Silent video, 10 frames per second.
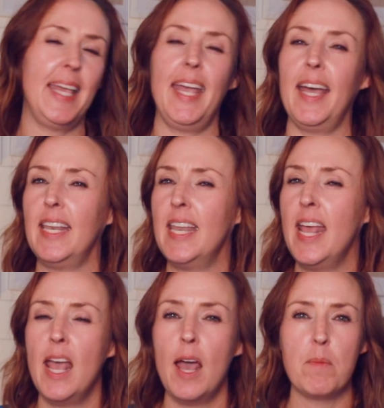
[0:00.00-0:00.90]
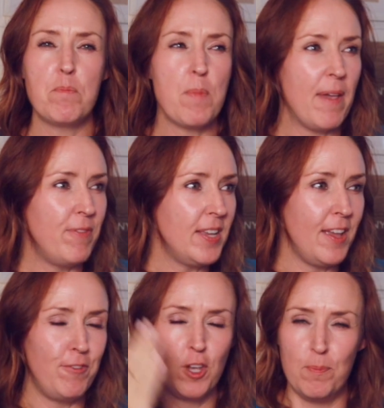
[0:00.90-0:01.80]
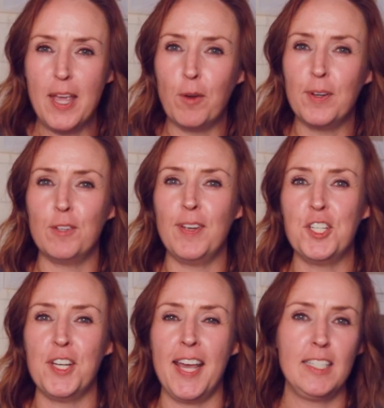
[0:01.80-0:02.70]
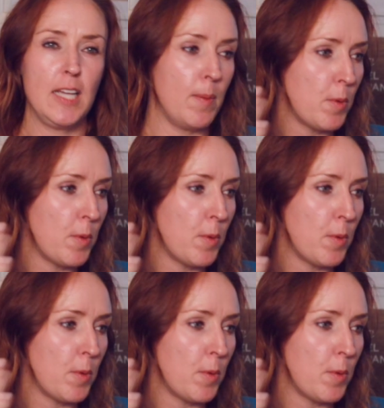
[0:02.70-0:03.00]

can. If you can make a reservation ahead of time